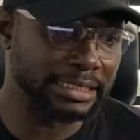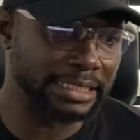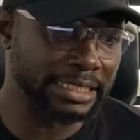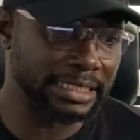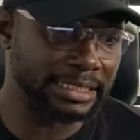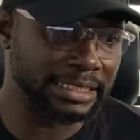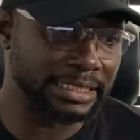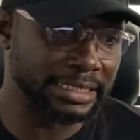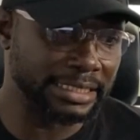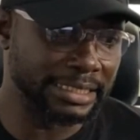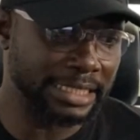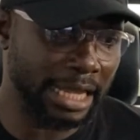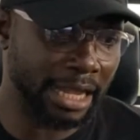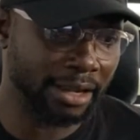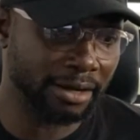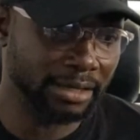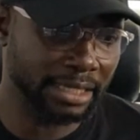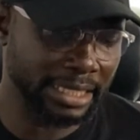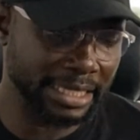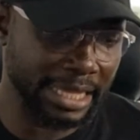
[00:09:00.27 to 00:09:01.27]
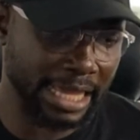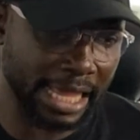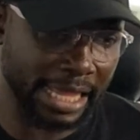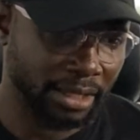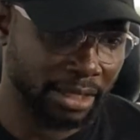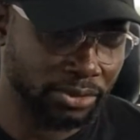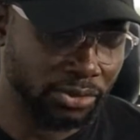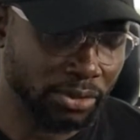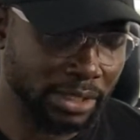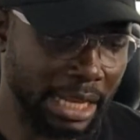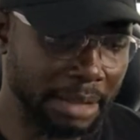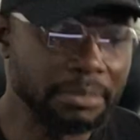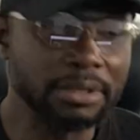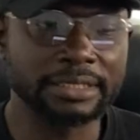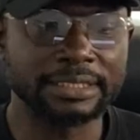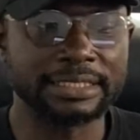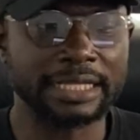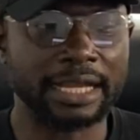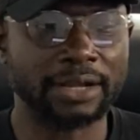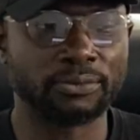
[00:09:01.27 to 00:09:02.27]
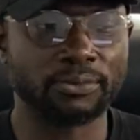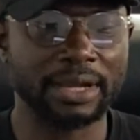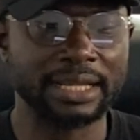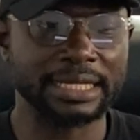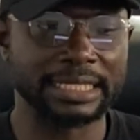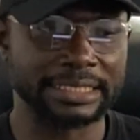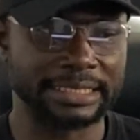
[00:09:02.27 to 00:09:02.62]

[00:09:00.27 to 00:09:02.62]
it's down here. So let me check when